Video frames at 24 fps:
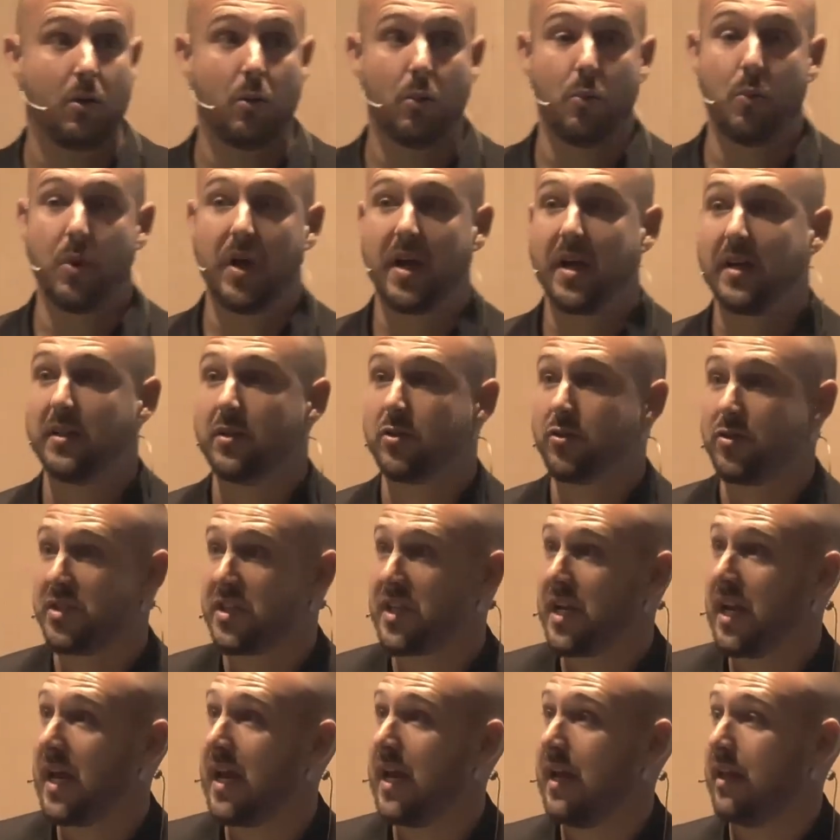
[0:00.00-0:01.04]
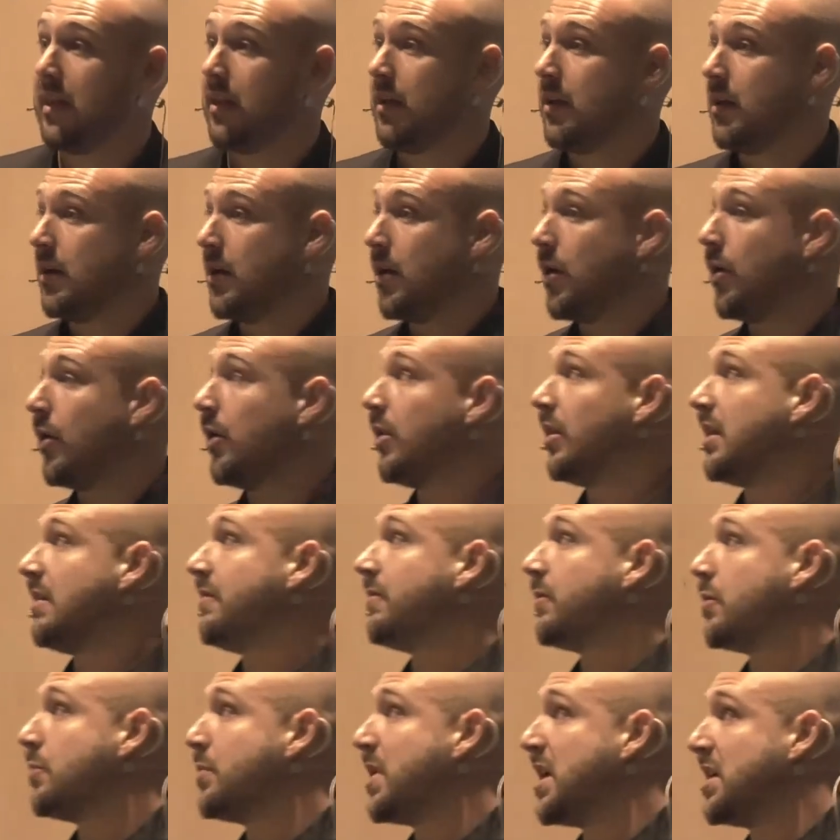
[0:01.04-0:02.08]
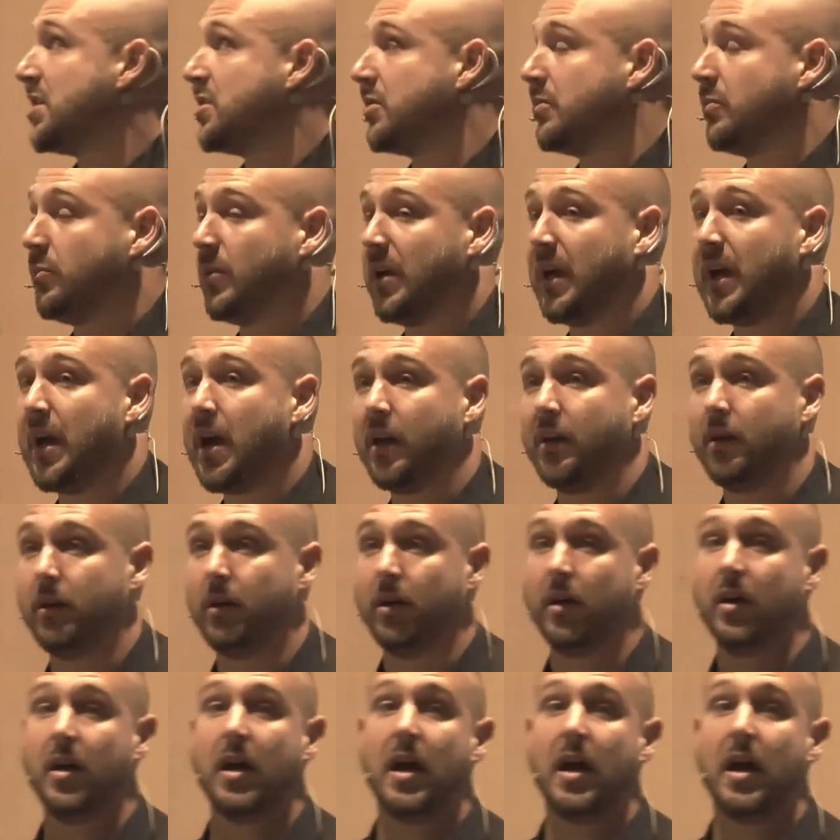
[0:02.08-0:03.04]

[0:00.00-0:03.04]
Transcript: We can translate all the information we gather